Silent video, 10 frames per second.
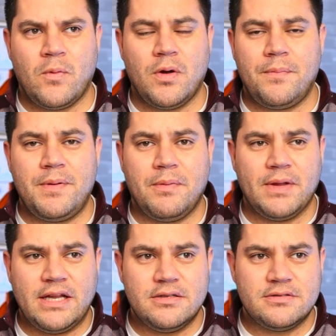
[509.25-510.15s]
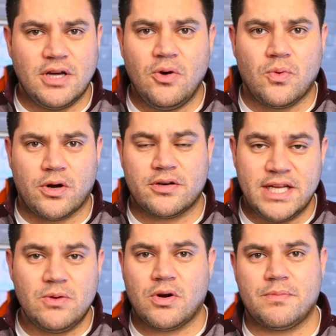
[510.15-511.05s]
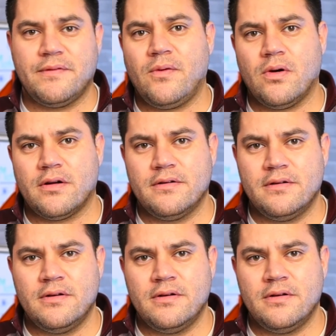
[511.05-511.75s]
What about people that don't work, didn't work before?